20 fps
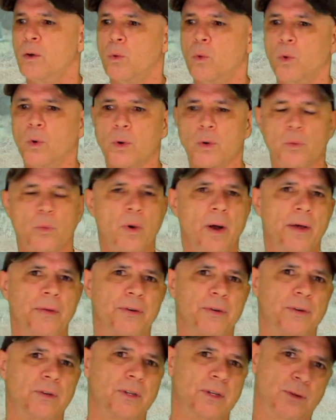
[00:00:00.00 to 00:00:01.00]
or
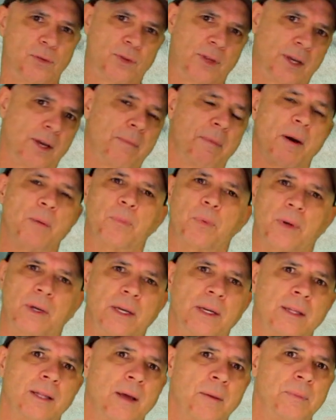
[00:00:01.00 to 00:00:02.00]
whether you think about
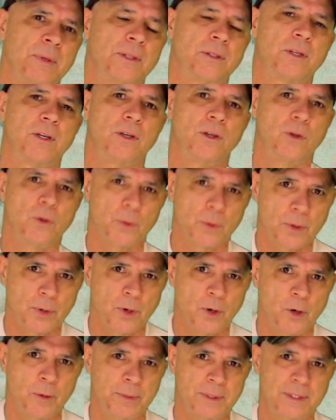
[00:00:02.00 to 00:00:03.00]
bringing them into your
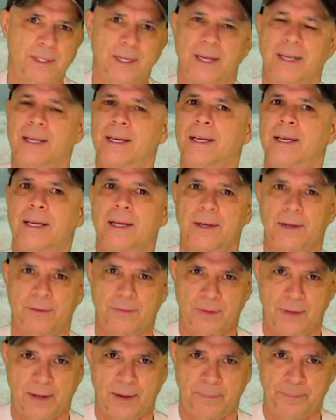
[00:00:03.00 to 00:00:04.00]
home and taking care
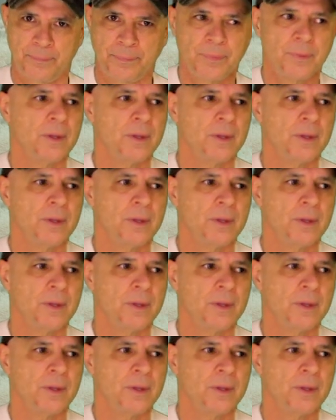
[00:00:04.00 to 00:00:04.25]
of them